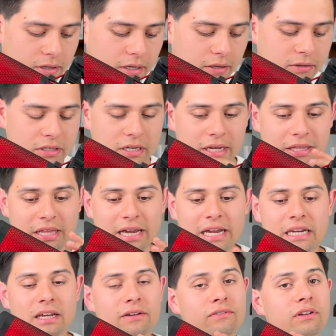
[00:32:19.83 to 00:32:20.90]
the
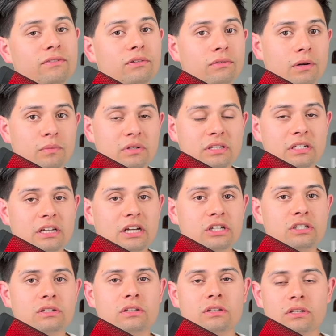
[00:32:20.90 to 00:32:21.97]
idea of different
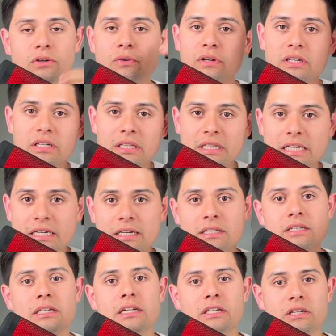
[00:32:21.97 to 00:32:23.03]
representations is going to lead
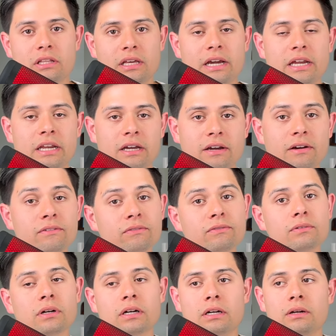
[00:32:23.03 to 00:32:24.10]
us into the idea of
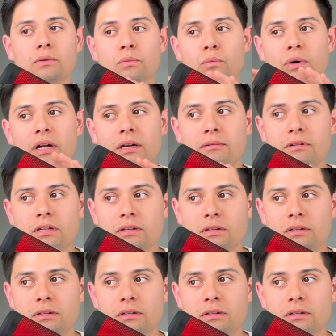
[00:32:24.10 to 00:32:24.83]
what